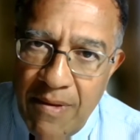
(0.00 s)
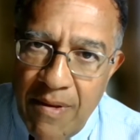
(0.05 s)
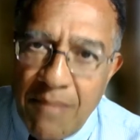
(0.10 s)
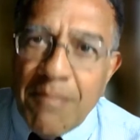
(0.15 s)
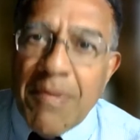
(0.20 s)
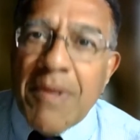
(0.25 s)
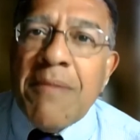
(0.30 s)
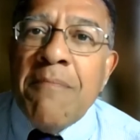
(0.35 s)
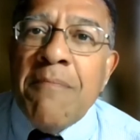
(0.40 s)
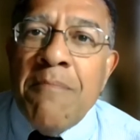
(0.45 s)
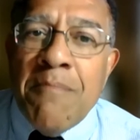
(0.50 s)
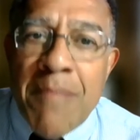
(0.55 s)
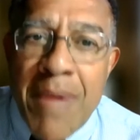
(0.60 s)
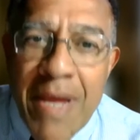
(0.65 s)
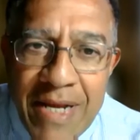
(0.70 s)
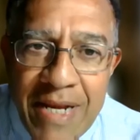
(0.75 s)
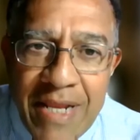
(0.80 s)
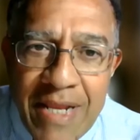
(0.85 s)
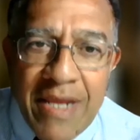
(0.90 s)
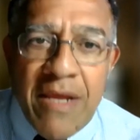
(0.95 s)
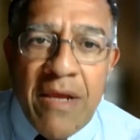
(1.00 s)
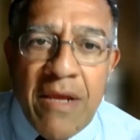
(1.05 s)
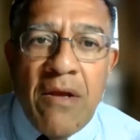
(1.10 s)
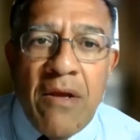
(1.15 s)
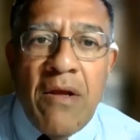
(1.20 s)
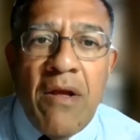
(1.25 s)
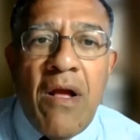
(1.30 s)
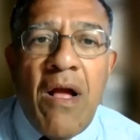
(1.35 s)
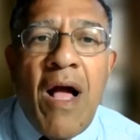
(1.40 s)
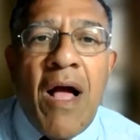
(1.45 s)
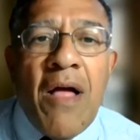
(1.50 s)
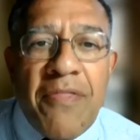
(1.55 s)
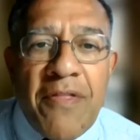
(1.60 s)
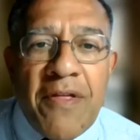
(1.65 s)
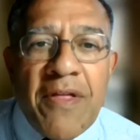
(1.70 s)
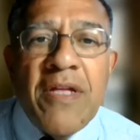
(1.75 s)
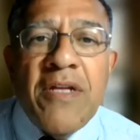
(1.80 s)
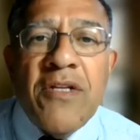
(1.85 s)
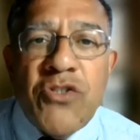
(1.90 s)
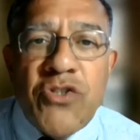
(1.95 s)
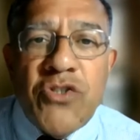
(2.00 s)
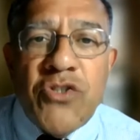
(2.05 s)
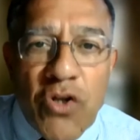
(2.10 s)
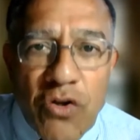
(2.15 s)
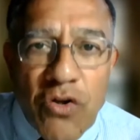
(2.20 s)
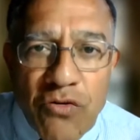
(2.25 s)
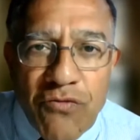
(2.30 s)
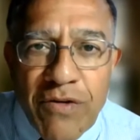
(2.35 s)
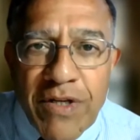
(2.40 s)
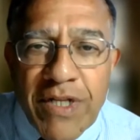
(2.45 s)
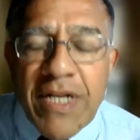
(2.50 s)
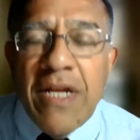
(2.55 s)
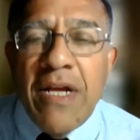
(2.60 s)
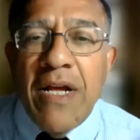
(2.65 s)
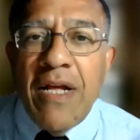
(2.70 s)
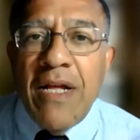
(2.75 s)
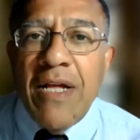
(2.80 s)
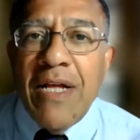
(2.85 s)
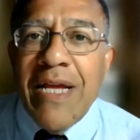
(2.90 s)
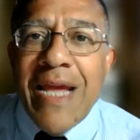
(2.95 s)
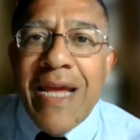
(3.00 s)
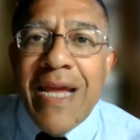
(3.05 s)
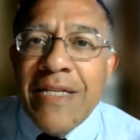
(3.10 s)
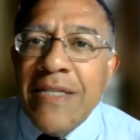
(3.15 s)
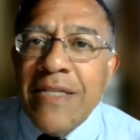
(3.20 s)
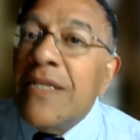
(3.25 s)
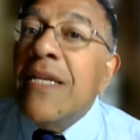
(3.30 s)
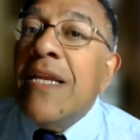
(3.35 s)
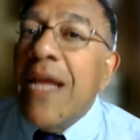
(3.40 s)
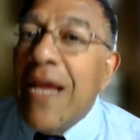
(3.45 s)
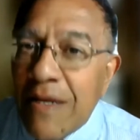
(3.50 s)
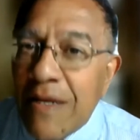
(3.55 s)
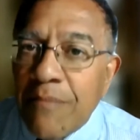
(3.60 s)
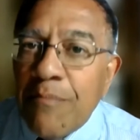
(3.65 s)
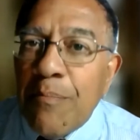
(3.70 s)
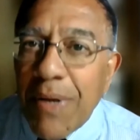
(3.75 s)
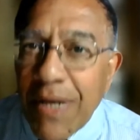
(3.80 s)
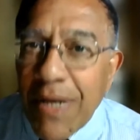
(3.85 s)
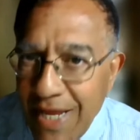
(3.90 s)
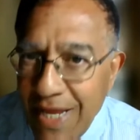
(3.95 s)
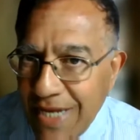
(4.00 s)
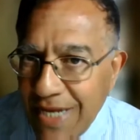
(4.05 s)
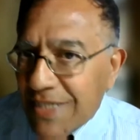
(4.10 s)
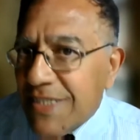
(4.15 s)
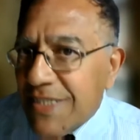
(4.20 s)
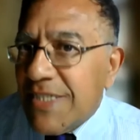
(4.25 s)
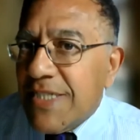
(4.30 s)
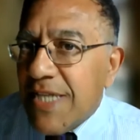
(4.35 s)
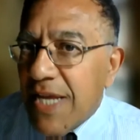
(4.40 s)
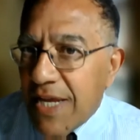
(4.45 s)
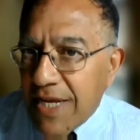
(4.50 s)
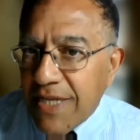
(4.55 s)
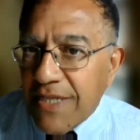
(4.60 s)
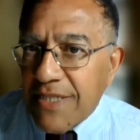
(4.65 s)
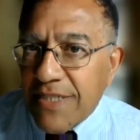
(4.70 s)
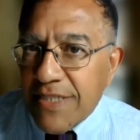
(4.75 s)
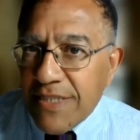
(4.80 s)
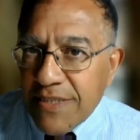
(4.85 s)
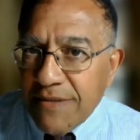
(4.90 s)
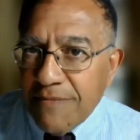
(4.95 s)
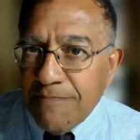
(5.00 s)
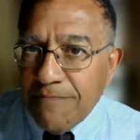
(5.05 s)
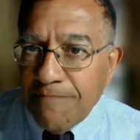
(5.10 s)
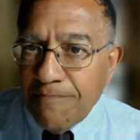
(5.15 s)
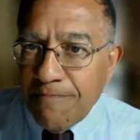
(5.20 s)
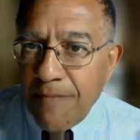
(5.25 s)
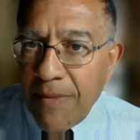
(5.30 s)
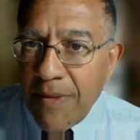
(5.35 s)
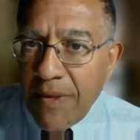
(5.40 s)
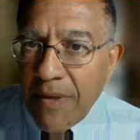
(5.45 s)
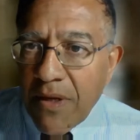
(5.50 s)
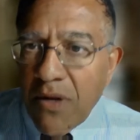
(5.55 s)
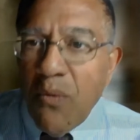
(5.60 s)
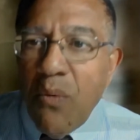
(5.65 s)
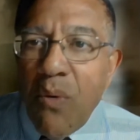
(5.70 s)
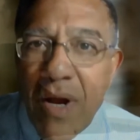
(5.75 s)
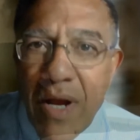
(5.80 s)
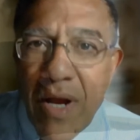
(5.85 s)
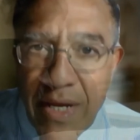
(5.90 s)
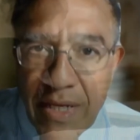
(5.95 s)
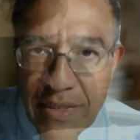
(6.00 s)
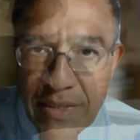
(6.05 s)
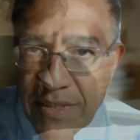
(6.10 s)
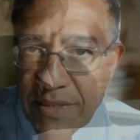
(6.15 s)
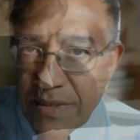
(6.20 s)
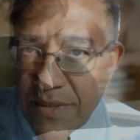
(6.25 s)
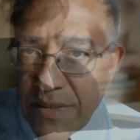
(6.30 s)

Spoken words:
But many other children are hidden in plain sight, quiet,